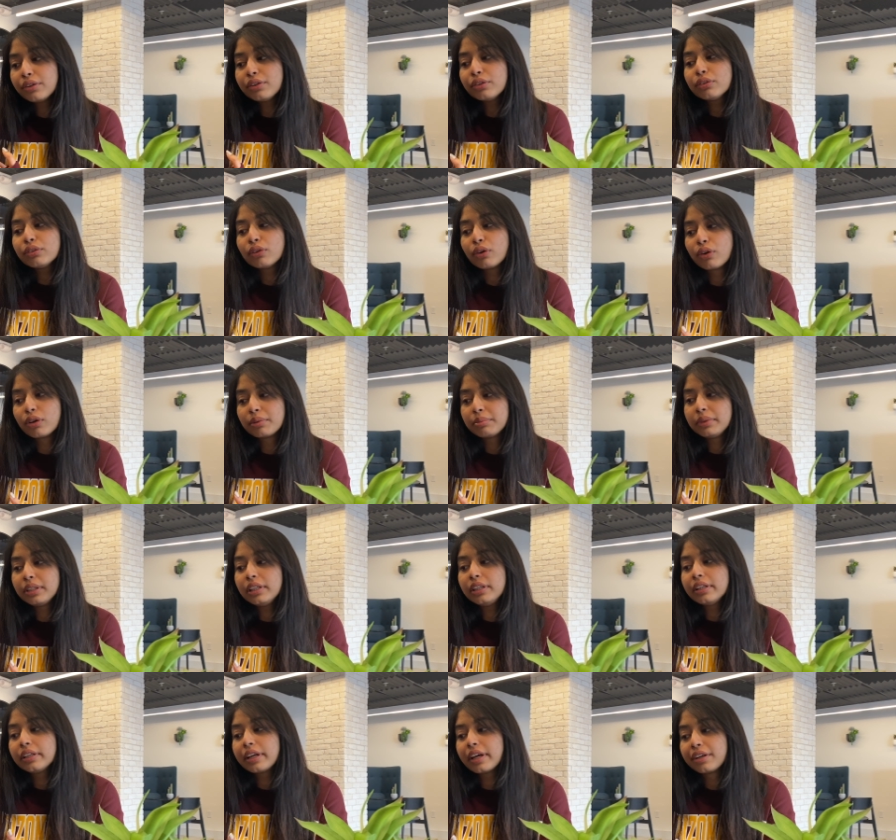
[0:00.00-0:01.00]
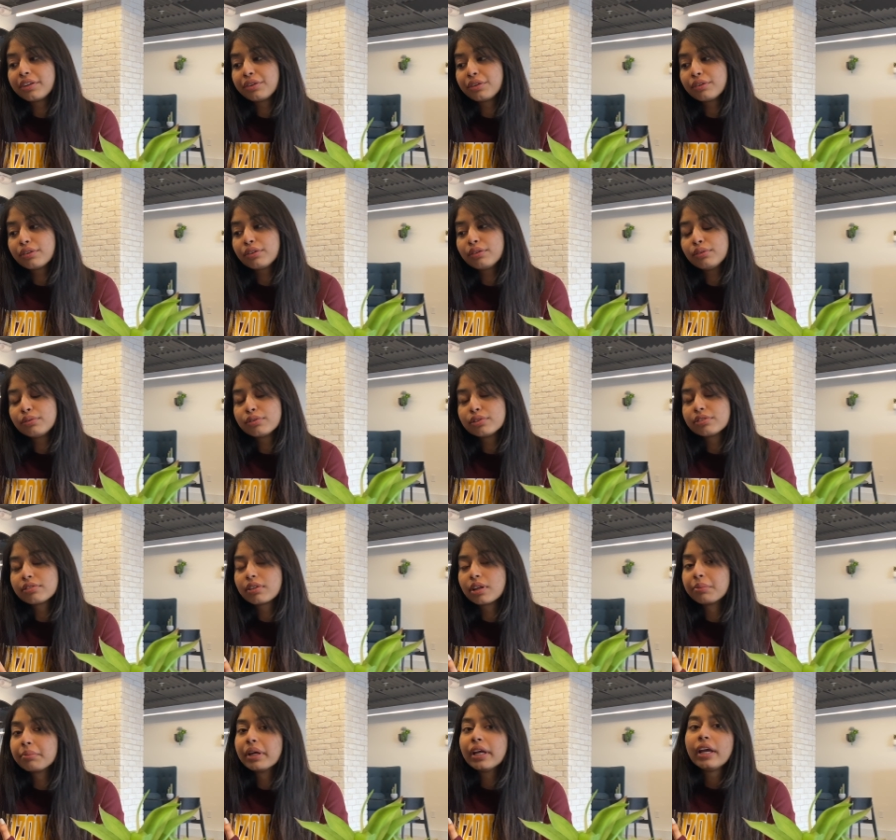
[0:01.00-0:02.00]
you normally get your clothes
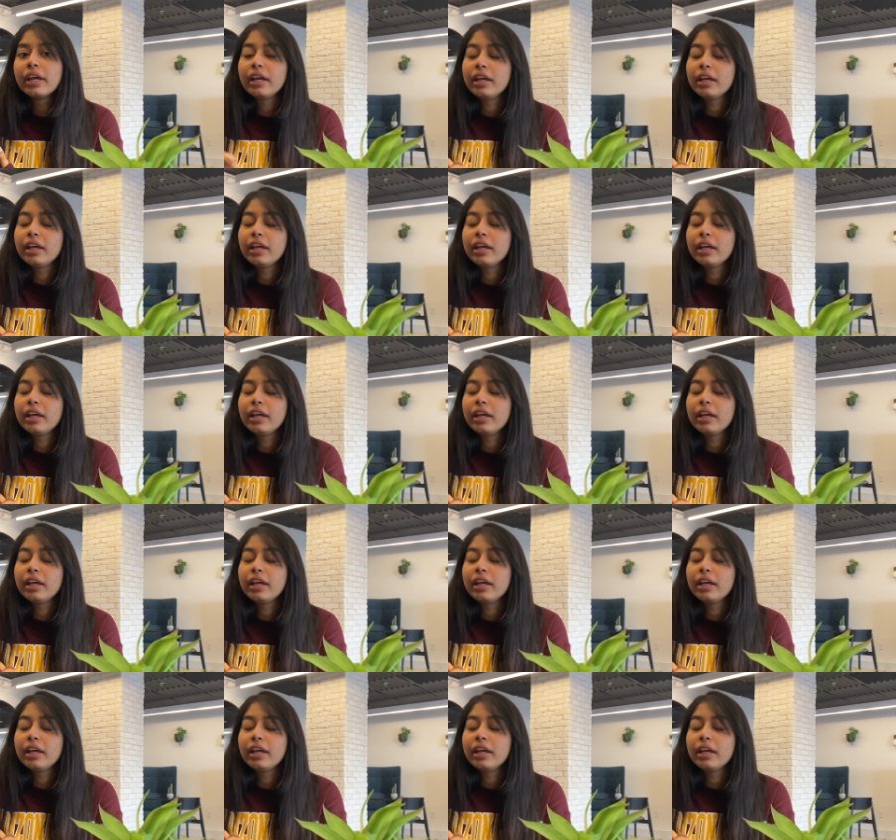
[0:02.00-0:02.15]
from